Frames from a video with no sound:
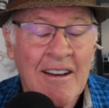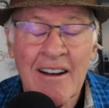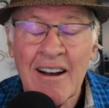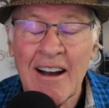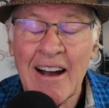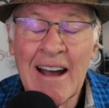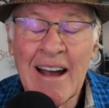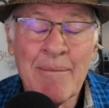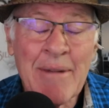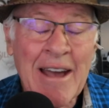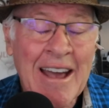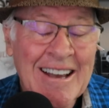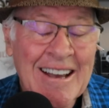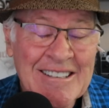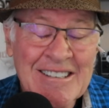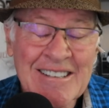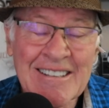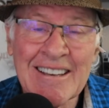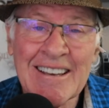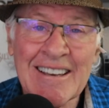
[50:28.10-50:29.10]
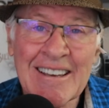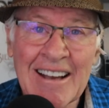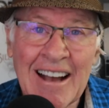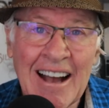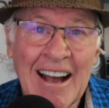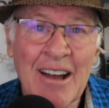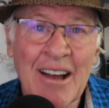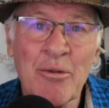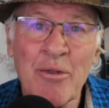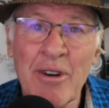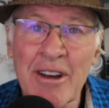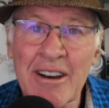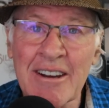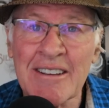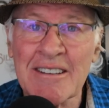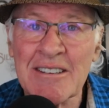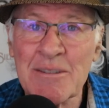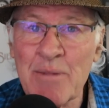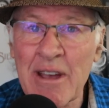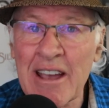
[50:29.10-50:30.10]
I'm actually, I want to
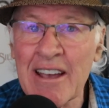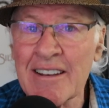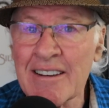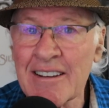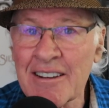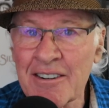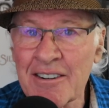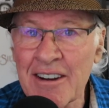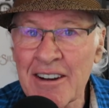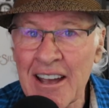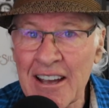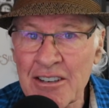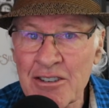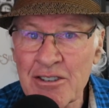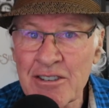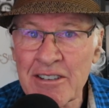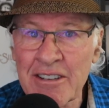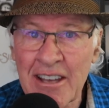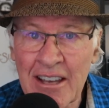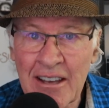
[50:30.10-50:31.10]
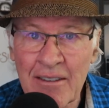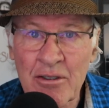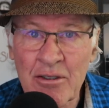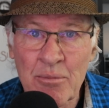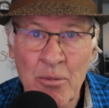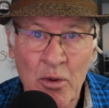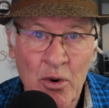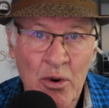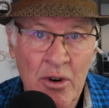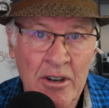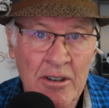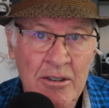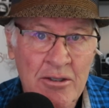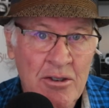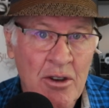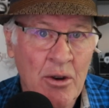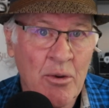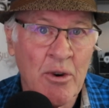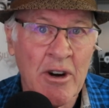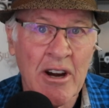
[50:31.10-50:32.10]
expand internationally even more.
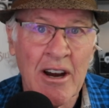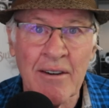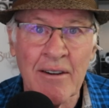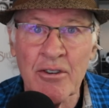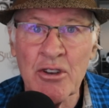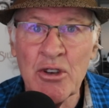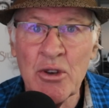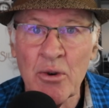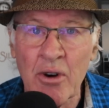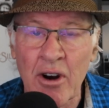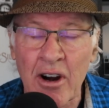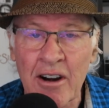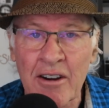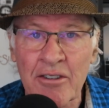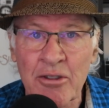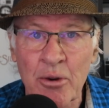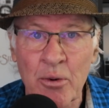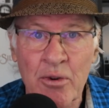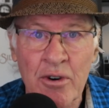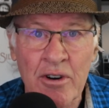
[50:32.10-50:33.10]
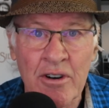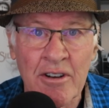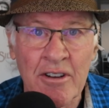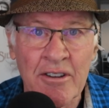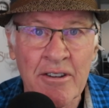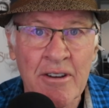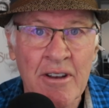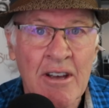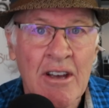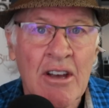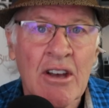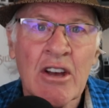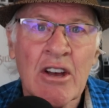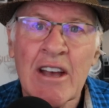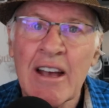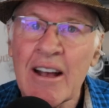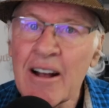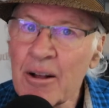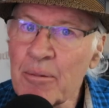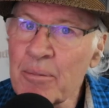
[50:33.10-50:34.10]
So wherever you are in the world,
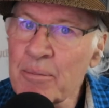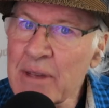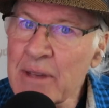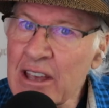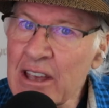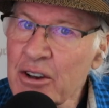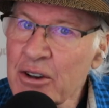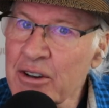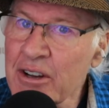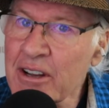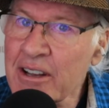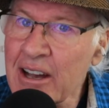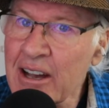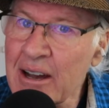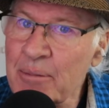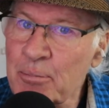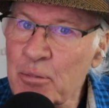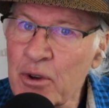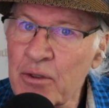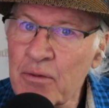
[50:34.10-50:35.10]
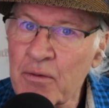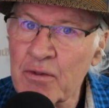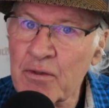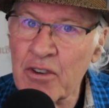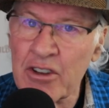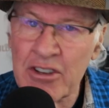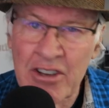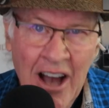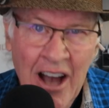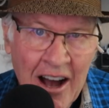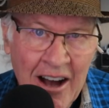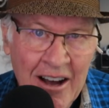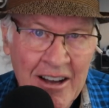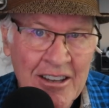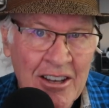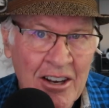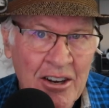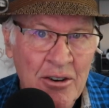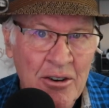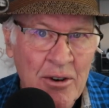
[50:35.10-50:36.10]
help me hook up with
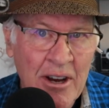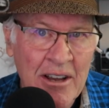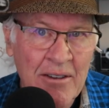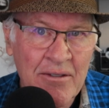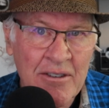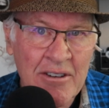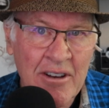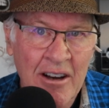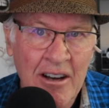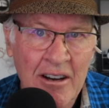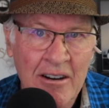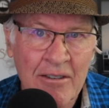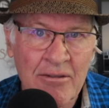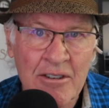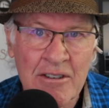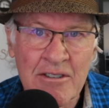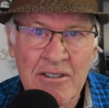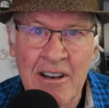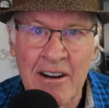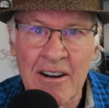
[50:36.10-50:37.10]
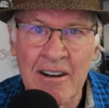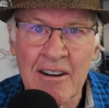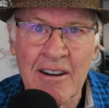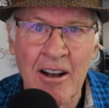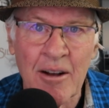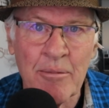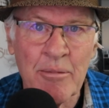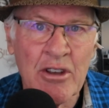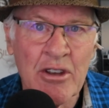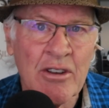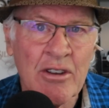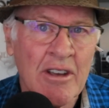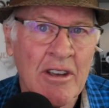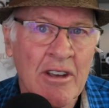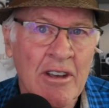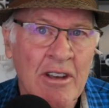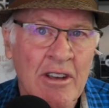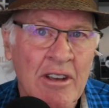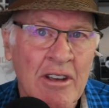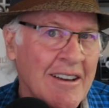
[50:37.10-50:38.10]
great photographers there. Help me,
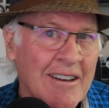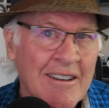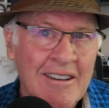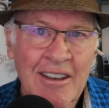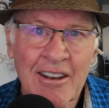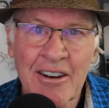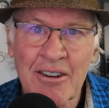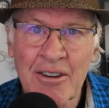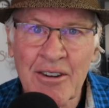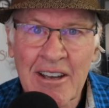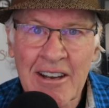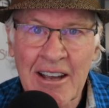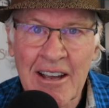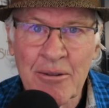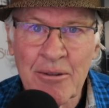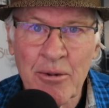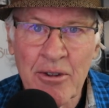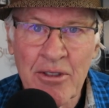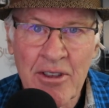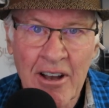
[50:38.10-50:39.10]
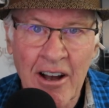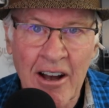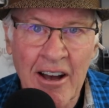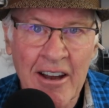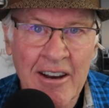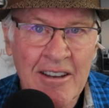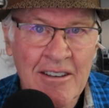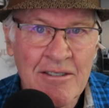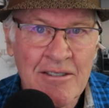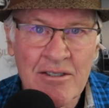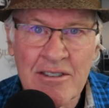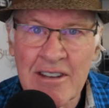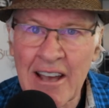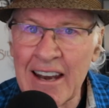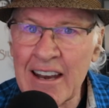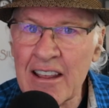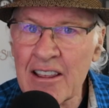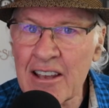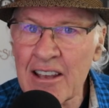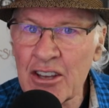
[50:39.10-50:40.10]
connect with the audience.
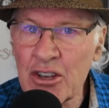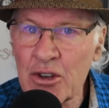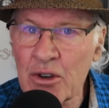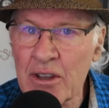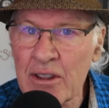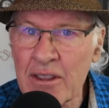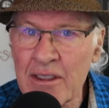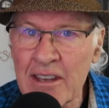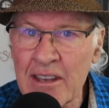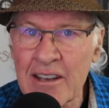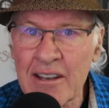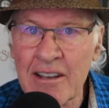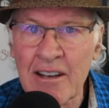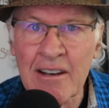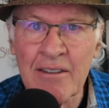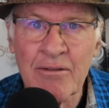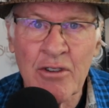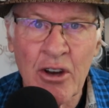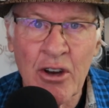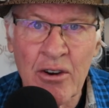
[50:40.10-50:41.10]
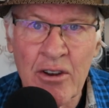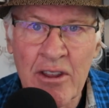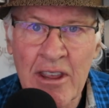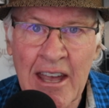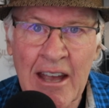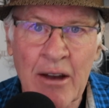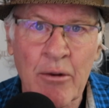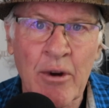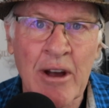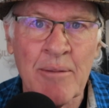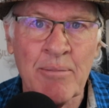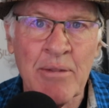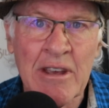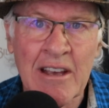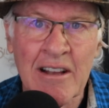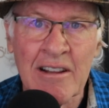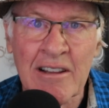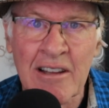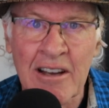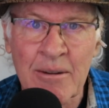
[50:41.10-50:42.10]
Anything you can think of, go to the
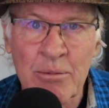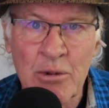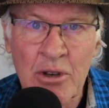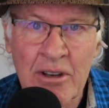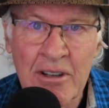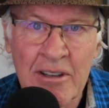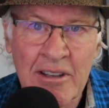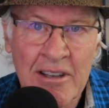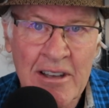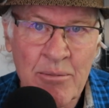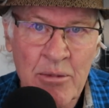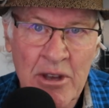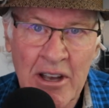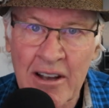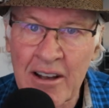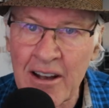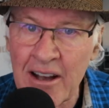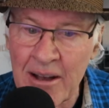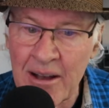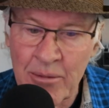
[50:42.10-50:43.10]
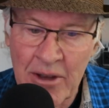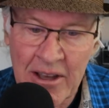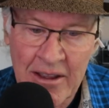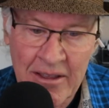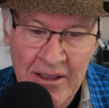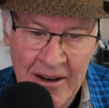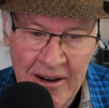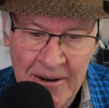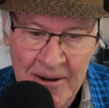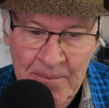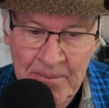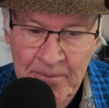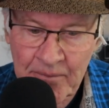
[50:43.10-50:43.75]
AYP Club. You can leave me a comment there.